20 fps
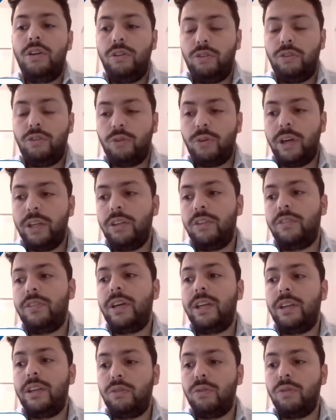So I
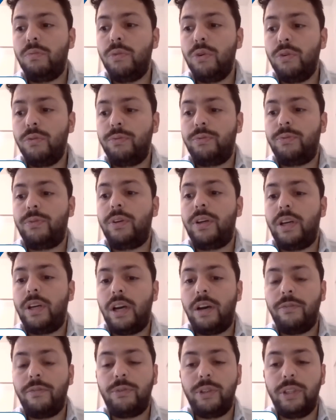decided to move
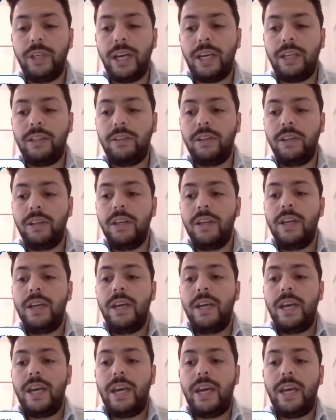after that.
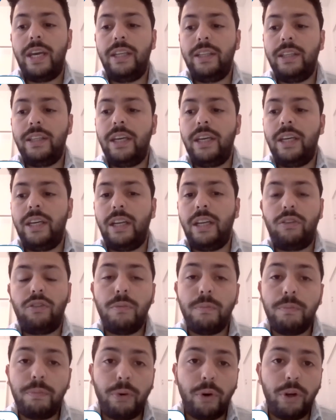And then at
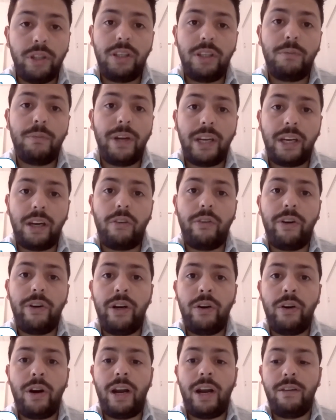some point in my
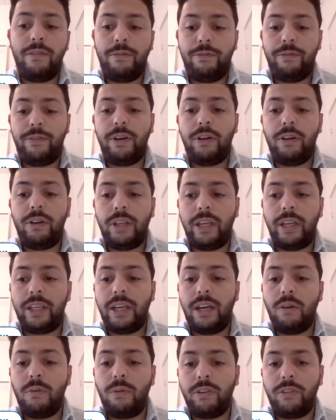career, I felt like
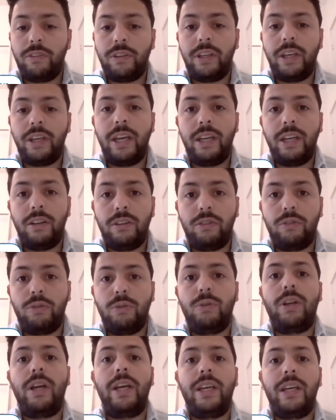I was getting
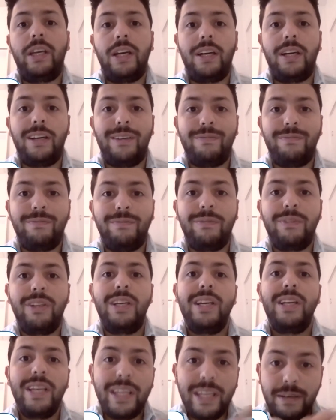to like an
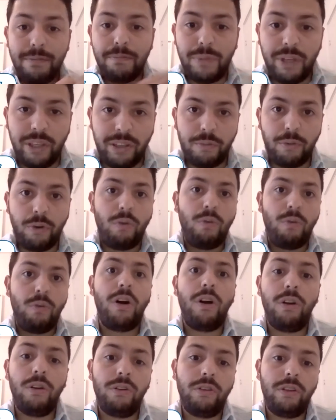invisible
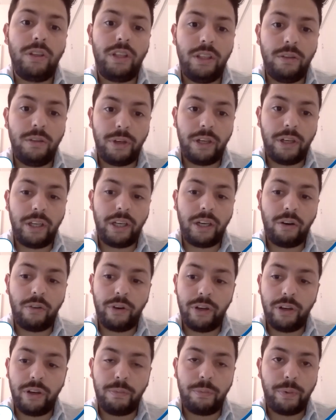wall in my
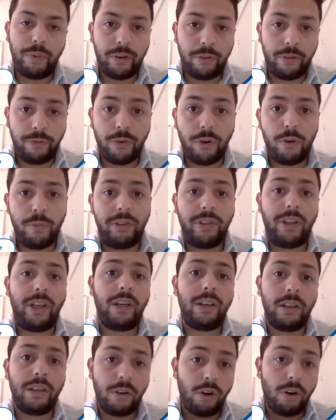career performance
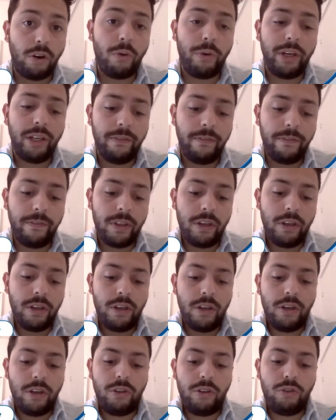and growing.
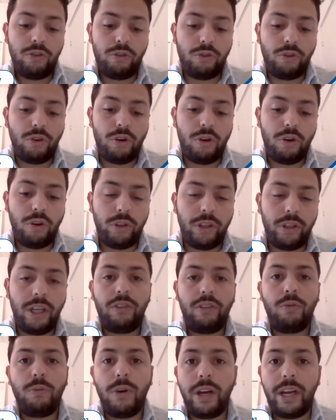So
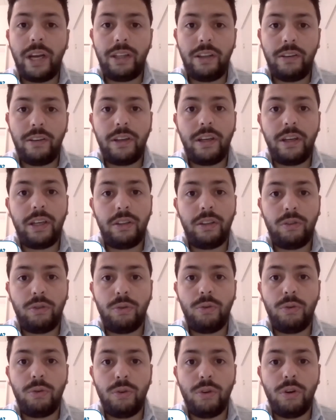that's why I decided to